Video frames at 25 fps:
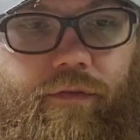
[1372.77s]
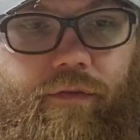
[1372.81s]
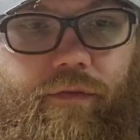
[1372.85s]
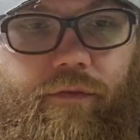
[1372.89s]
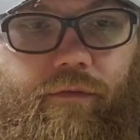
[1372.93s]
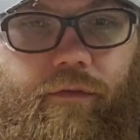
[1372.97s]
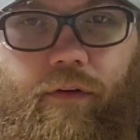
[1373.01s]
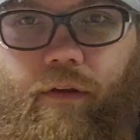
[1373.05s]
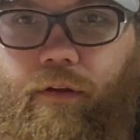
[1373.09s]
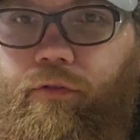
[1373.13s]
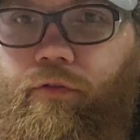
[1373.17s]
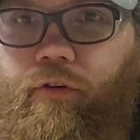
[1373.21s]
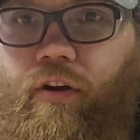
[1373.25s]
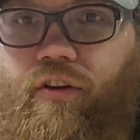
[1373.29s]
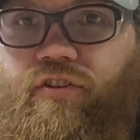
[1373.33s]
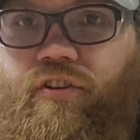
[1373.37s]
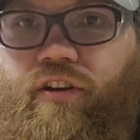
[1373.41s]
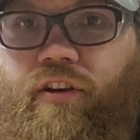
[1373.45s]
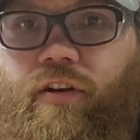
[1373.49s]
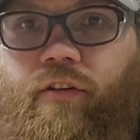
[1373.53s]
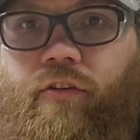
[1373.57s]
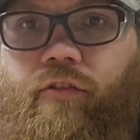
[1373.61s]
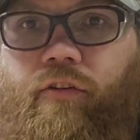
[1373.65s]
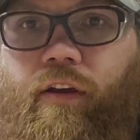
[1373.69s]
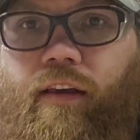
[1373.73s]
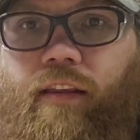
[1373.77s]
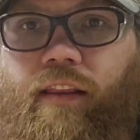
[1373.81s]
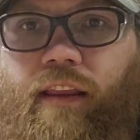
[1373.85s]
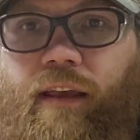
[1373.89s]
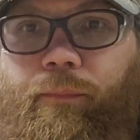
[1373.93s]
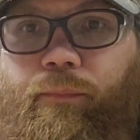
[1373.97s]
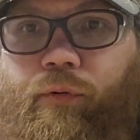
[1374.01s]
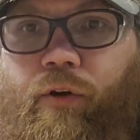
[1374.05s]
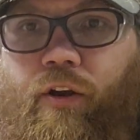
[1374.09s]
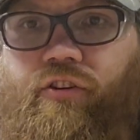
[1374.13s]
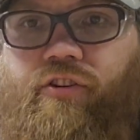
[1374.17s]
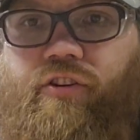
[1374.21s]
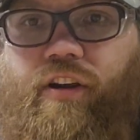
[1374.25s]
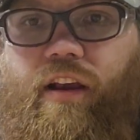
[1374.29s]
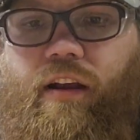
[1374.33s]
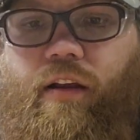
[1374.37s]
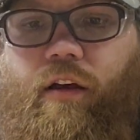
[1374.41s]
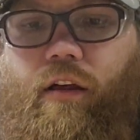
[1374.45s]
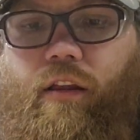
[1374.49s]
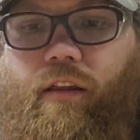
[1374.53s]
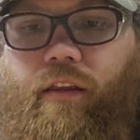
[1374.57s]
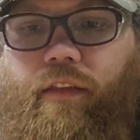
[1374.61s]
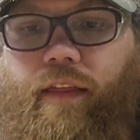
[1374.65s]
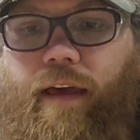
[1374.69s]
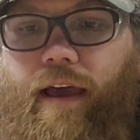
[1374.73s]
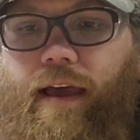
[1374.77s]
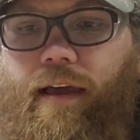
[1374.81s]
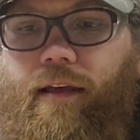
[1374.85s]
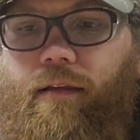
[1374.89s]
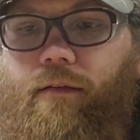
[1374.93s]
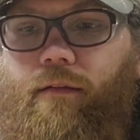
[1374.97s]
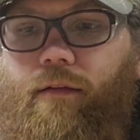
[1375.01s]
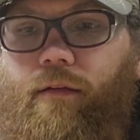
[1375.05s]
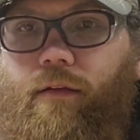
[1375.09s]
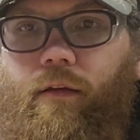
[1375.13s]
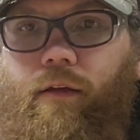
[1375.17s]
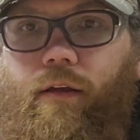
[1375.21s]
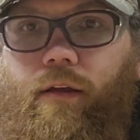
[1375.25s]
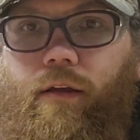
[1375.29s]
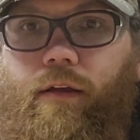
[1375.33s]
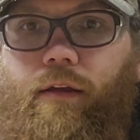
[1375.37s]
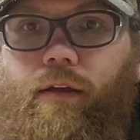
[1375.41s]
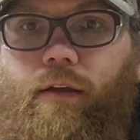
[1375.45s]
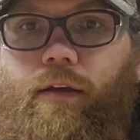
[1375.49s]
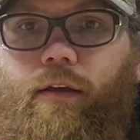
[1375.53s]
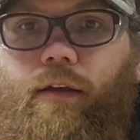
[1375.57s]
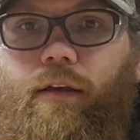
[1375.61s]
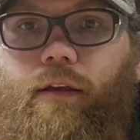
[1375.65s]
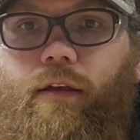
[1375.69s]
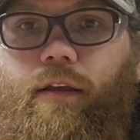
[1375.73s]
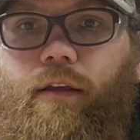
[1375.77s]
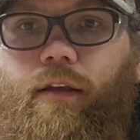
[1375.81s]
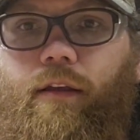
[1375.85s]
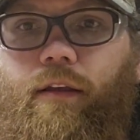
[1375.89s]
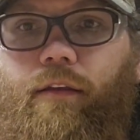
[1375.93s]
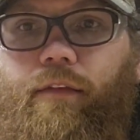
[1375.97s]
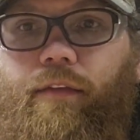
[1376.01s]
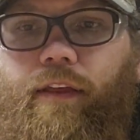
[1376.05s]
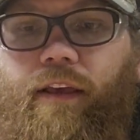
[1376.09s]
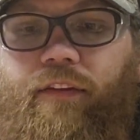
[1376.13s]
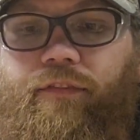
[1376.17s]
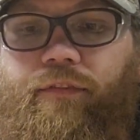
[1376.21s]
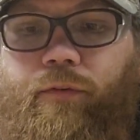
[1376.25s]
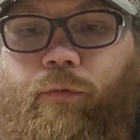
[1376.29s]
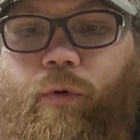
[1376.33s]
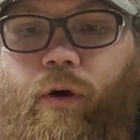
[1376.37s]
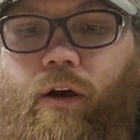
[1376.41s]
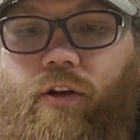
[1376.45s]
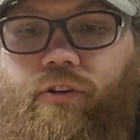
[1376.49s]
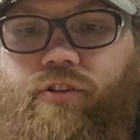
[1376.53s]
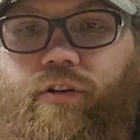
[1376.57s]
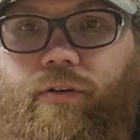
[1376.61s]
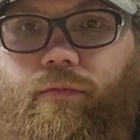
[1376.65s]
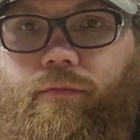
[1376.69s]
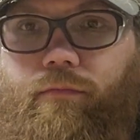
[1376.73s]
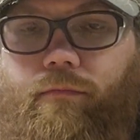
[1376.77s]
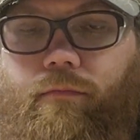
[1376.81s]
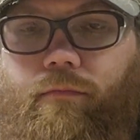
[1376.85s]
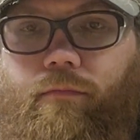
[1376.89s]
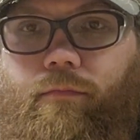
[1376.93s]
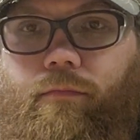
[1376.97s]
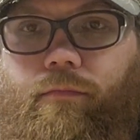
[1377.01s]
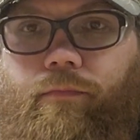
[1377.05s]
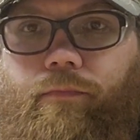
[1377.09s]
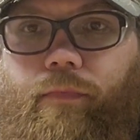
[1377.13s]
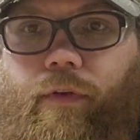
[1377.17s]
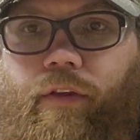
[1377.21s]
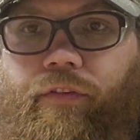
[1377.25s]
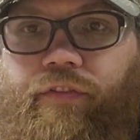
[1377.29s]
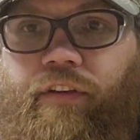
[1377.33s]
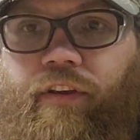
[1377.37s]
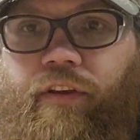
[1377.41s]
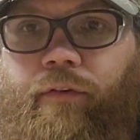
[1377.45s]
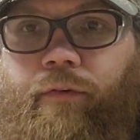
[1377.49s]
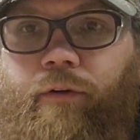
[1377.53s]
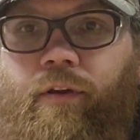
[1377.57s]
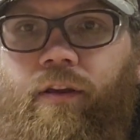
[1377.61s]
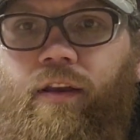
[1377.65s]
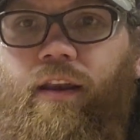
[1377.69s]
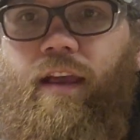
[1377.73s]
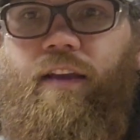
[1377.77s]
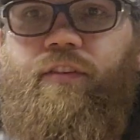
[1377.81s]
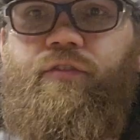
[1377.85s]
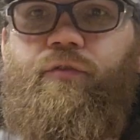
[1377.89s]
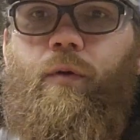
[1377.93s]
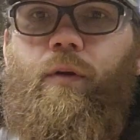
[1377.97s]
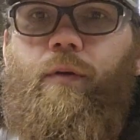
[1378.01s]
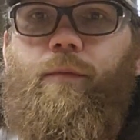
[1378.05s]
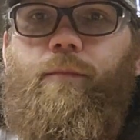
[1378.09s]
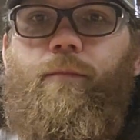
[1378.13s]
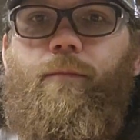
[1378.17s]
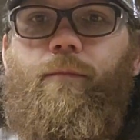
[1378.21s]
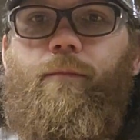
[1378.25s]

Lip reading: Greatly appreciate all of that. Thanks for watching. I'll see you in the next one.